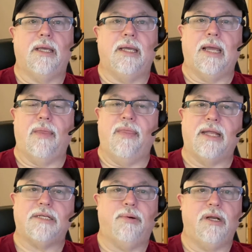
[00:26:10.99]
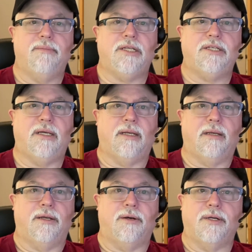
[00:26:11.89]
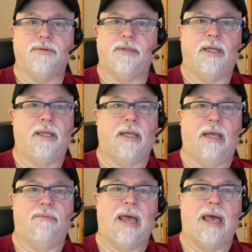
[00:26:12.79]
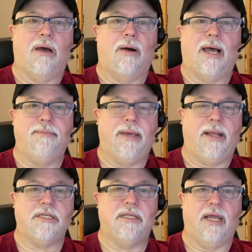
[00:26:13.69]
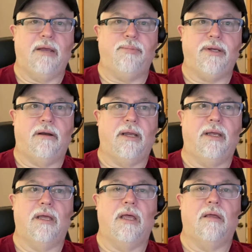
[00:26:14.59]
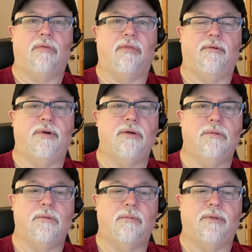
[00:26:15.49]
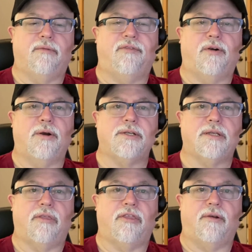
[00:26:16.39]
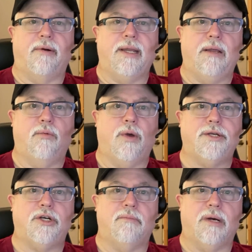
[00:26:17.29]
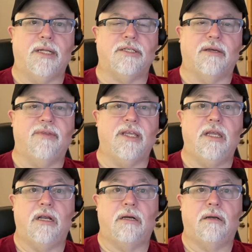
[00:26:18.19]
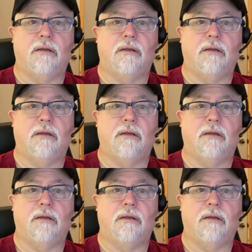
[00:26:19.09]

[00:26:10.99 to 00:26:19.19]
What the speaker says: And that's pretty much it, nerds, of how I manage the apiary through the first 3 winter months of the year.